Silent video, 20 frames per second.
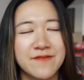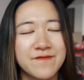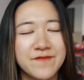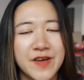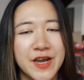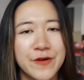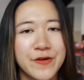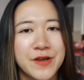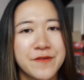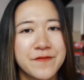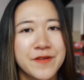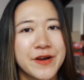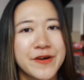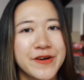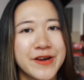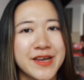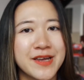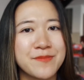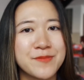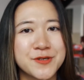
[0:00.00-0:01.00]

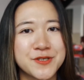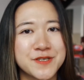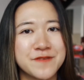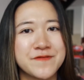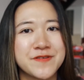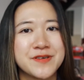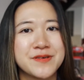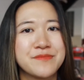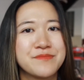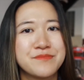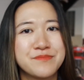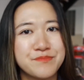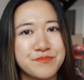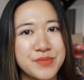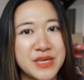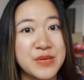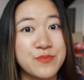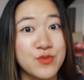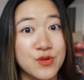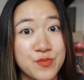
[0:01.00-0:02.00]
very much of a
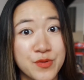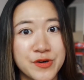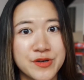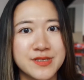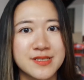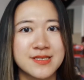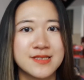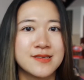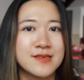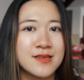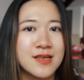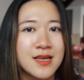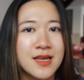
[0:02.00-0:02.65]
people person,